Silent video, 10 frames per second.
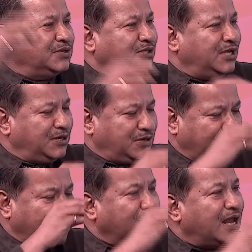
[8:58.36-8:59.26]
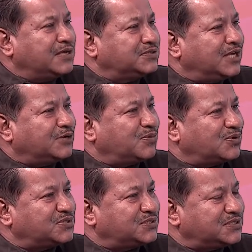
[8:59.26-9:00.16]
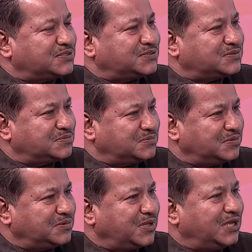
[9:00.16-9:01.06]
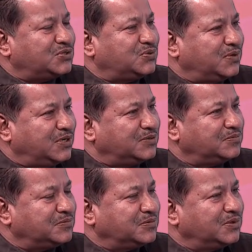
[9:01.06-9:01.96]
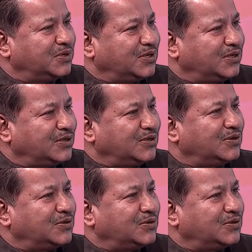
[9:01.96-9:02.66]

And then analyze that processes. Absolutely. Actually. Absolutely.